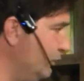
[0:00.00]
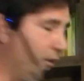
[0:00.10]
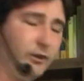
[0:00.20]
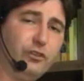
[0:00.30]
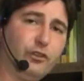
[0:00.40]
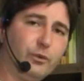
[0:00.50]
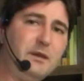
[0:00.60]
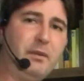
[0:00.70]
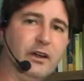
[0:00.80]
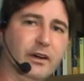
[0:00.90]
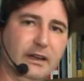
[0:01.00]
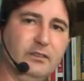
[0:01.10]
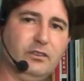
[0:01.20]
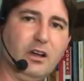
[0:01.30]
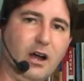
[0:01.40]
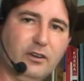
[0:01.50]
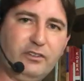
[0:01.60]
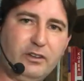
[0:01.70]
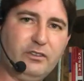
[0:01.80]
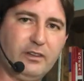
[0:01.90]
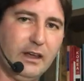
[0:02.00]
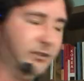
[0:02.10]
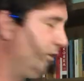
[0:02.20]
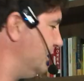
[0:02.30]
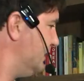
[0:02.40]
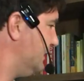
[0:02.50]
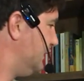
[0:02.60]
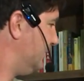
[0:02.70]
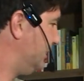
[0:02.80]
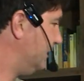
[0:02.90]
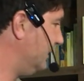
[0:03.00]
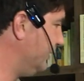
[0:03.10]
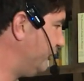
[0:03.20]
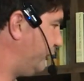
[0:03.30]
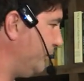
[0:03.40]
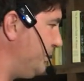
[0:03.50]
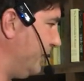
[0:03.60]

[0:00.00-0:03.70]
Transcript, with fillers: So there's three periods, Hodgson says. There's three